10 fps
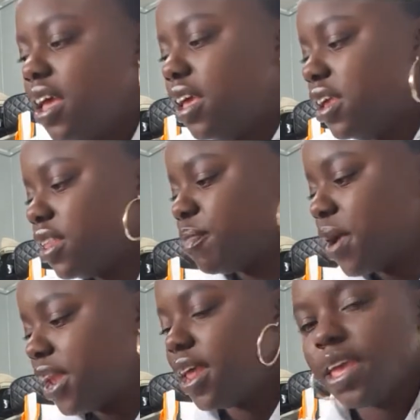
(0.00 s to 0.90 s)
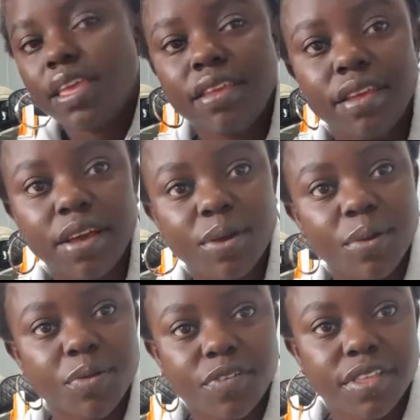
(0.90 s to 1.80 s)
It's Monday,
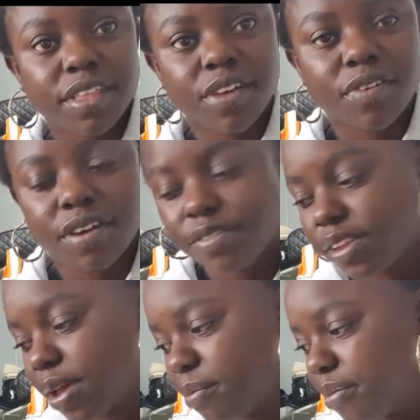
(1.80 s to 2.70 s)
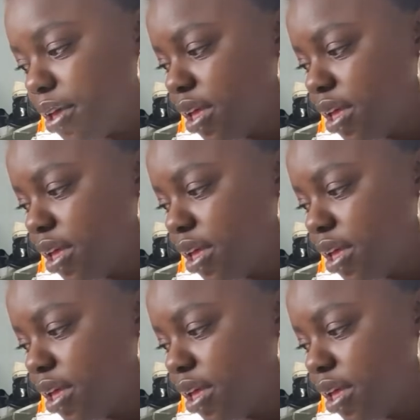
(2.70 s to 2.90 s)
first day of half term.